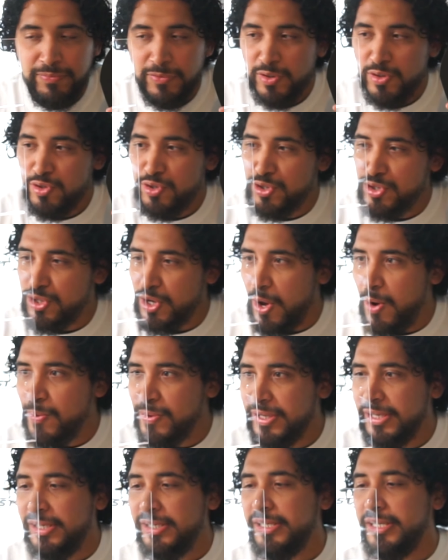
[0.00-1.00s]
So
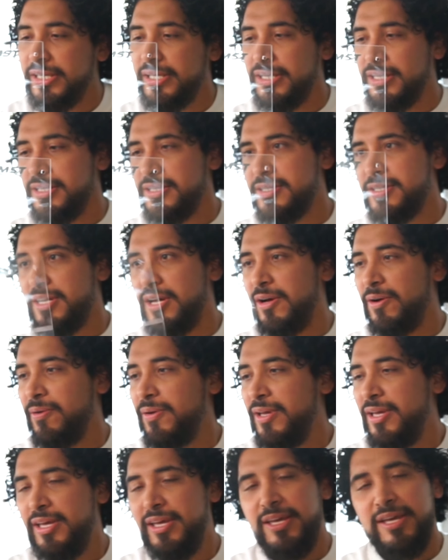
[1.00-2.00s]
clean. So
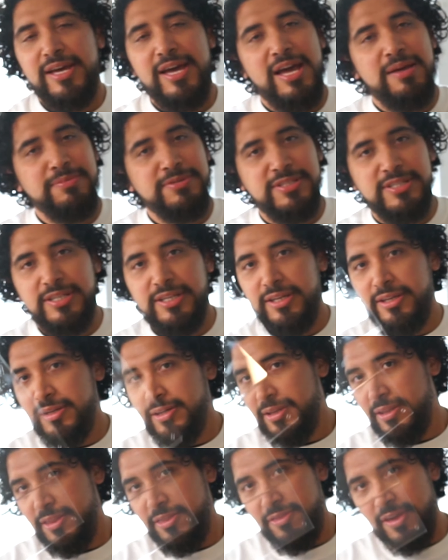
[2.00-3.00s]

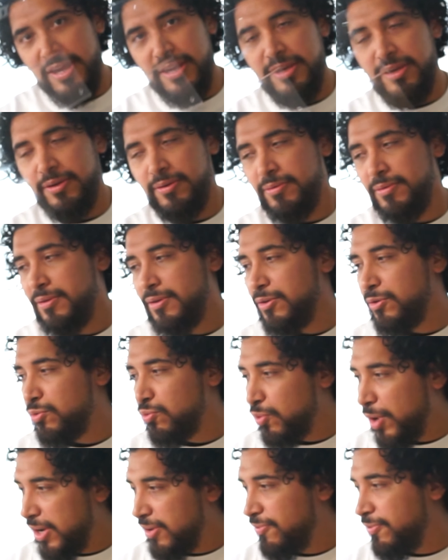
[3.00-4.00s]
MST, thank you.
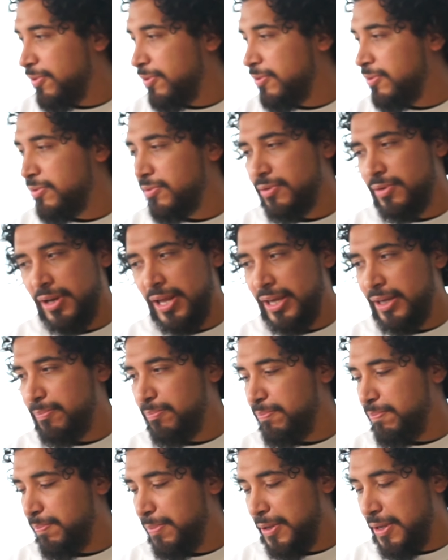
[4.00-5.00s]
Grateful,
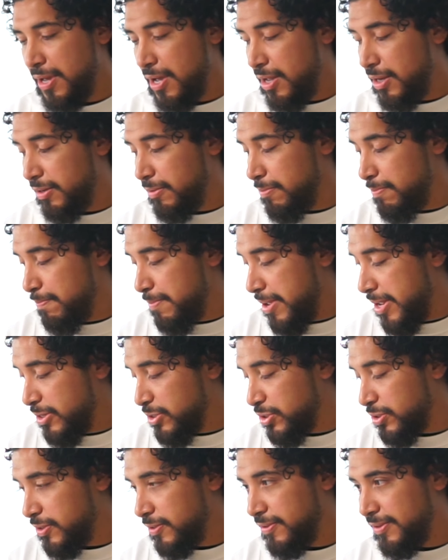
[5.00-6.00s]
like beyond
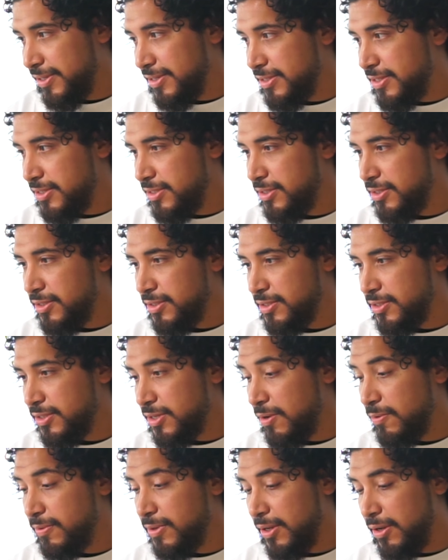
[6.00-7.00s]
measure. This is just
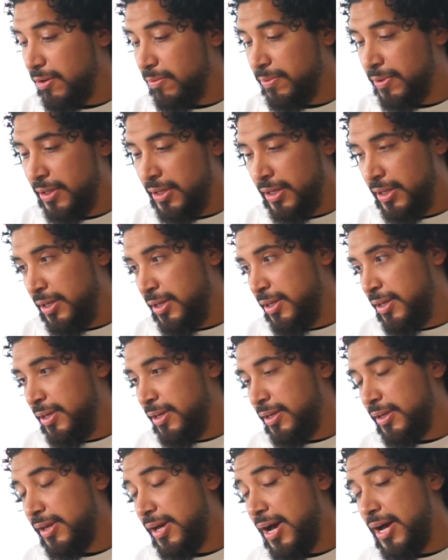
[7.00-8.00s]
so dope.
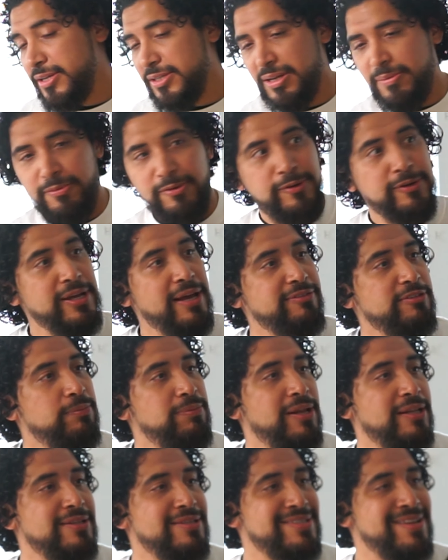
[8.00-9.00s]
Gosh, I'm really have to
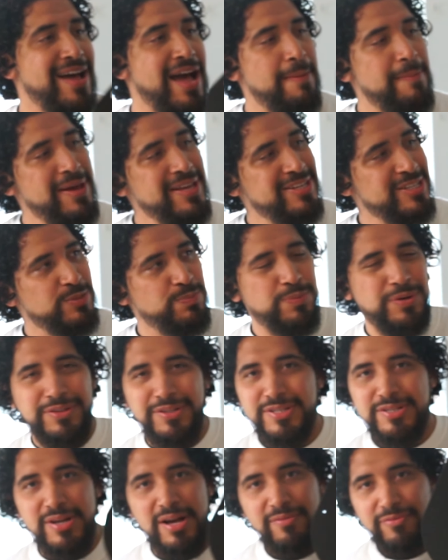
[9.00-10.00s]
plan this out. I may just put
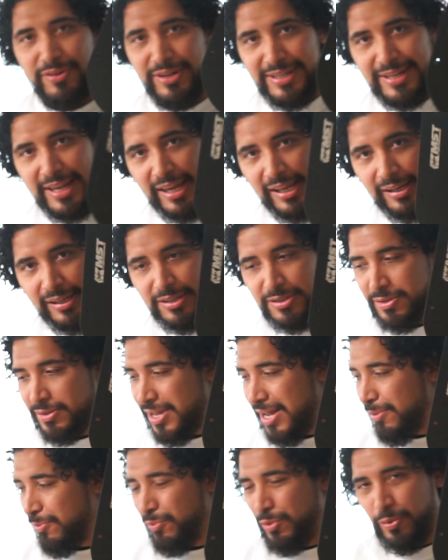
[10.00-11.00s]
this on for daily to
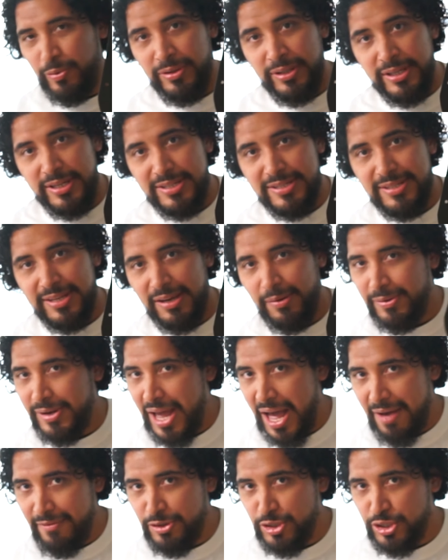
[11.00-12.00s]
not ruin this. And when I
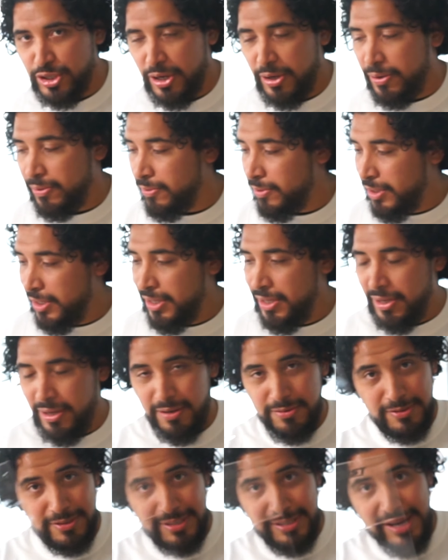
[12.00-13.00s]
have a show,
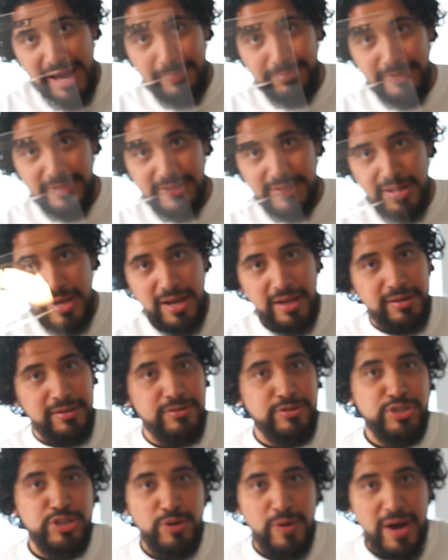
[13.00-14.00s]
I'll just slap this
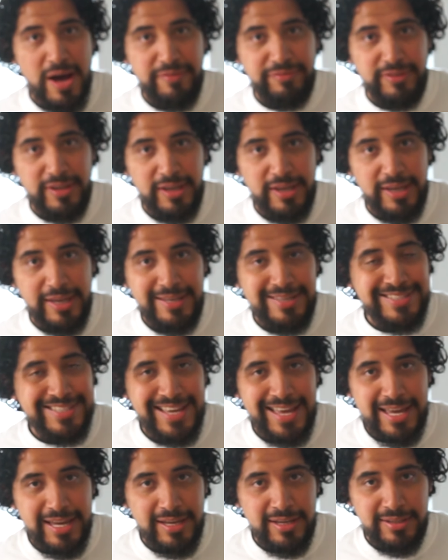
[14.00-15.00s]
on, show off the
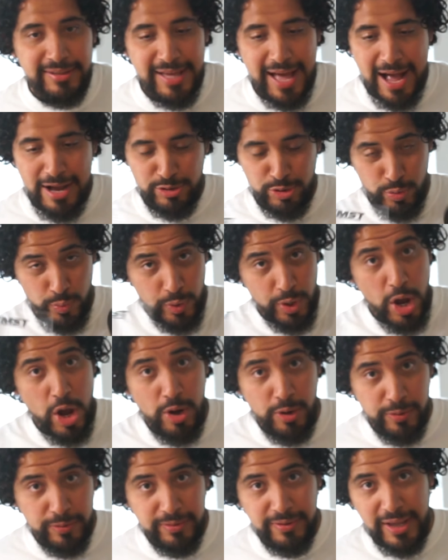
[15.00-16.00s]
intake, the actual
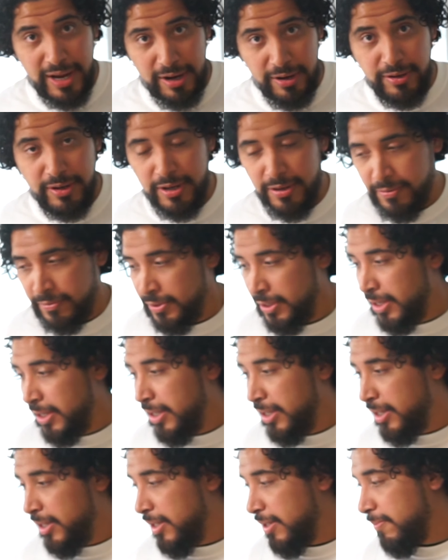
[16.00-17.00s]
cone, the air cone.
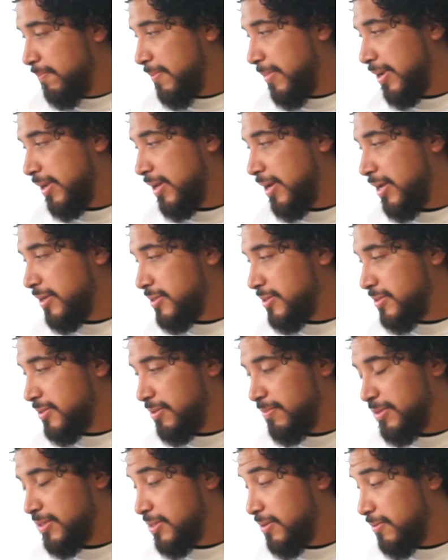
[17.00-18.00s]
My gosh, this is
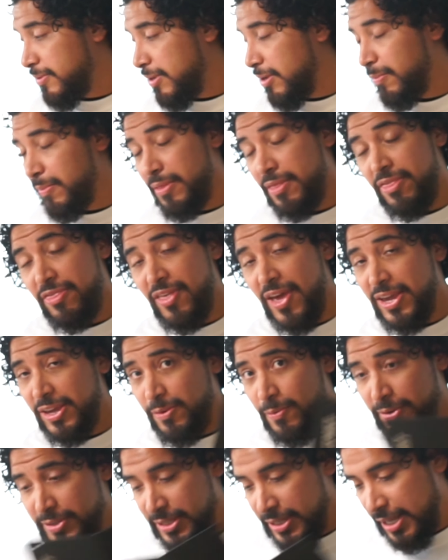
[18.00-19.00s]
gonna be so dope. Thank
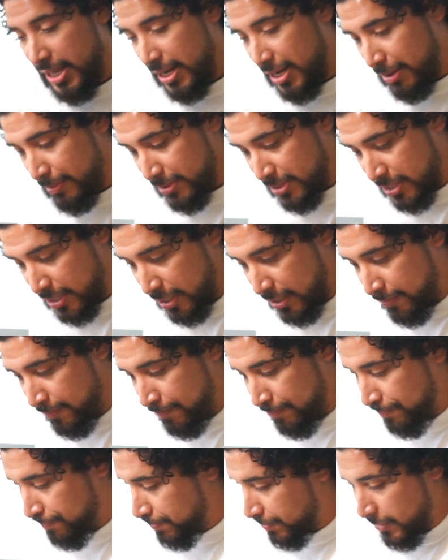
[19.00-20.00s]
you once again, MST.
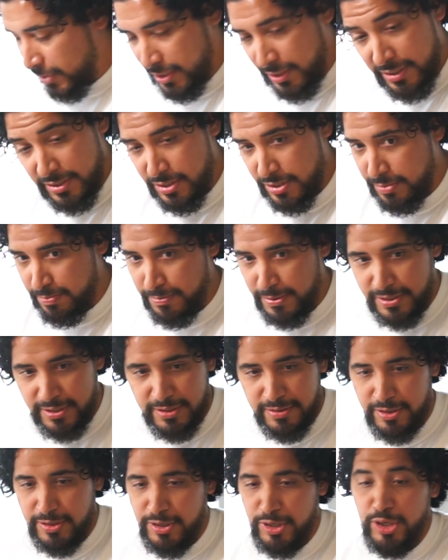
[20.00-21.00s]
This
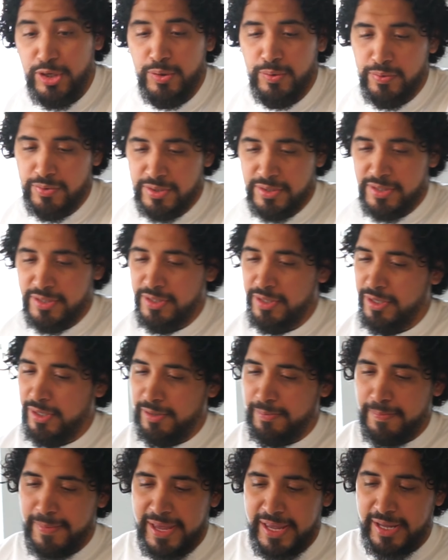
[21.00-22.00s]
is huge. This is
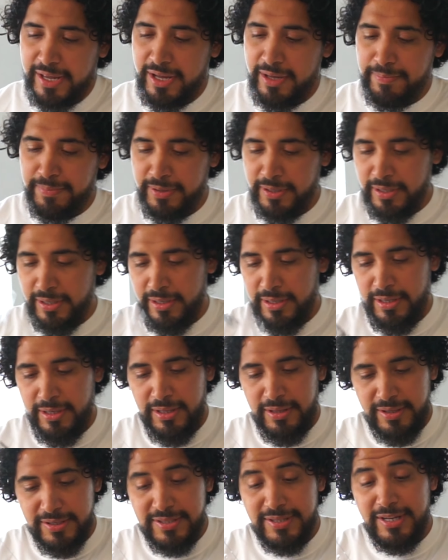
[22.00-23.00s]

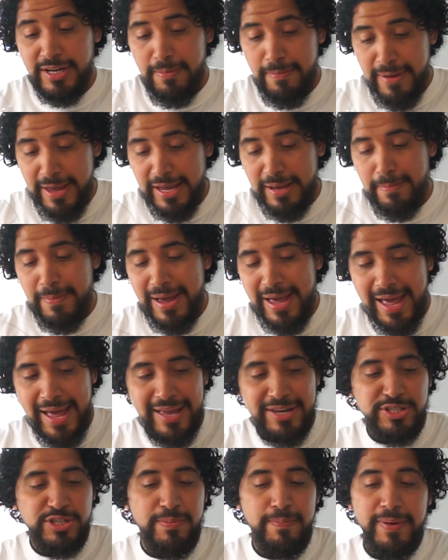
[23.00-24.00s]
gonna make my
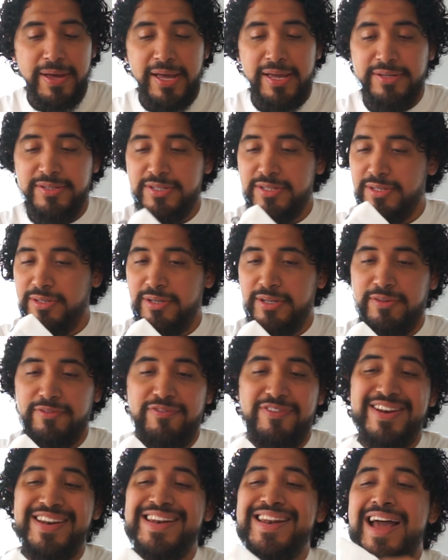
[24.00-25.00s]
engine bay just look
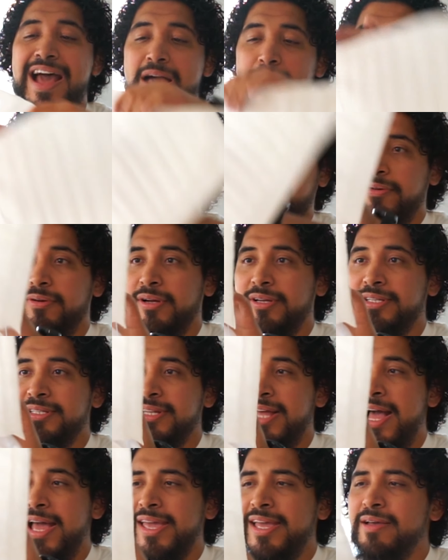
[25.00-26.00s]
phenomenal. Because
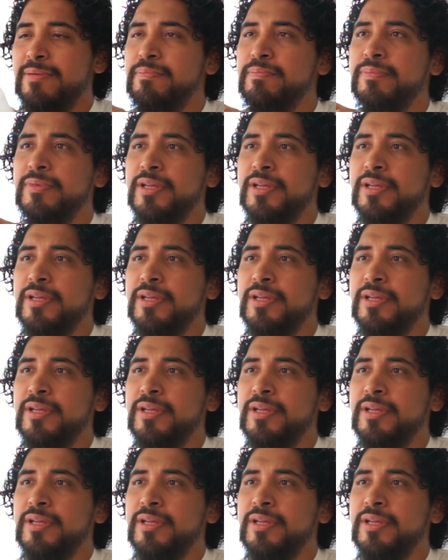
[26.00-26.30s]
I am